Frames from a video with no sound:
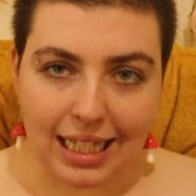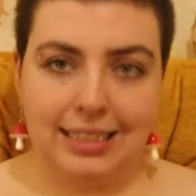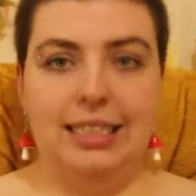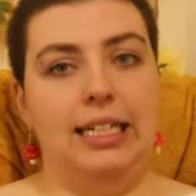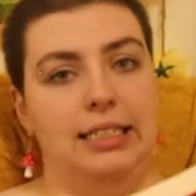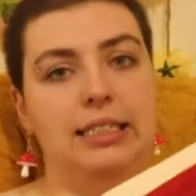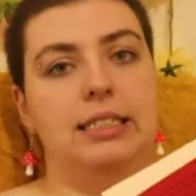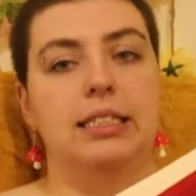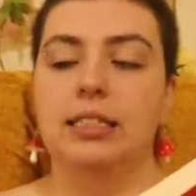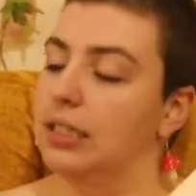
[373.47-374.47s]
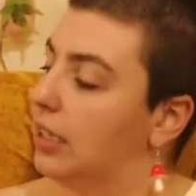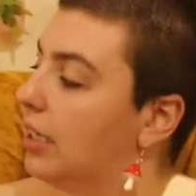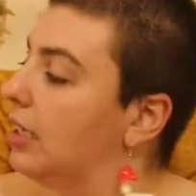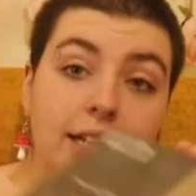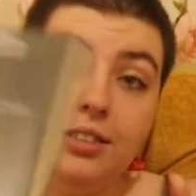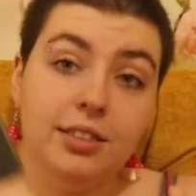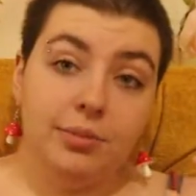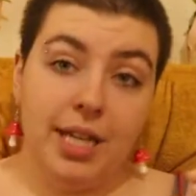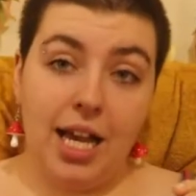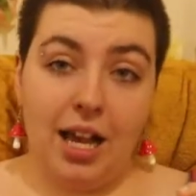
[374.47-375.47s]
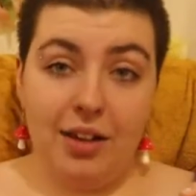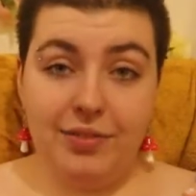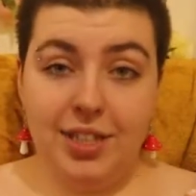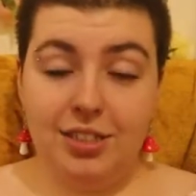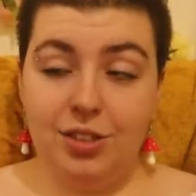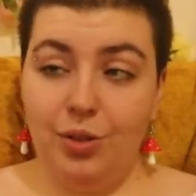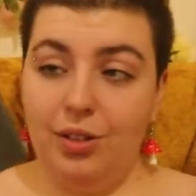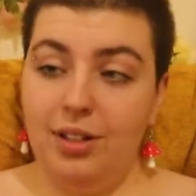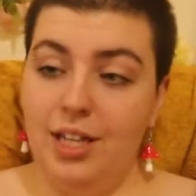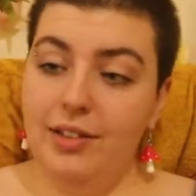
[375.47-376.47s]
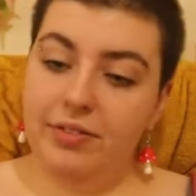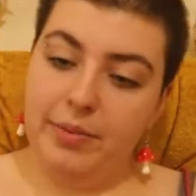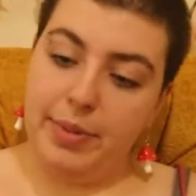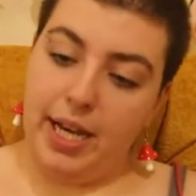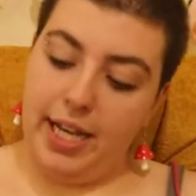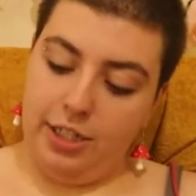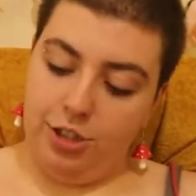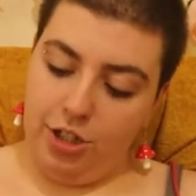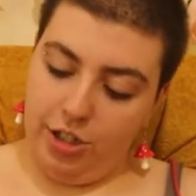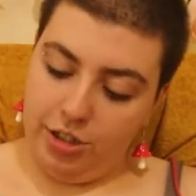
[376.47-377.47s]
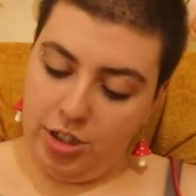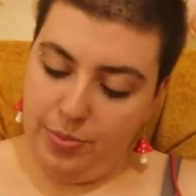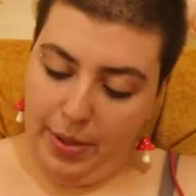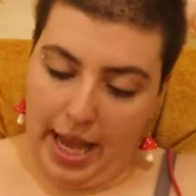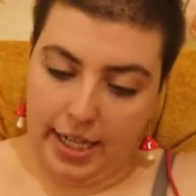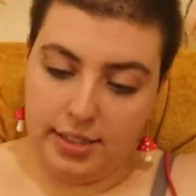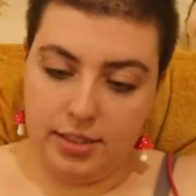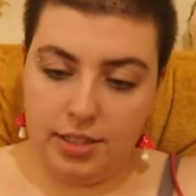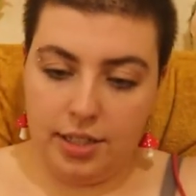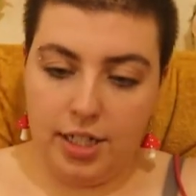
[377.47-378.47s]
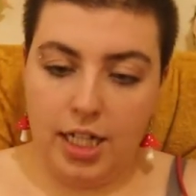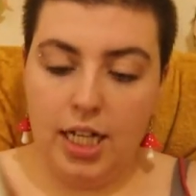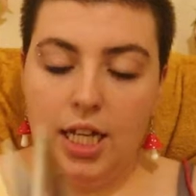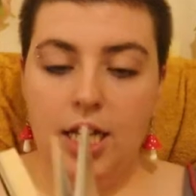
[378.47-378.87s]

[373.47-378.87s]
hesitant. Next, we have The Soul Thief by Charles Baxter.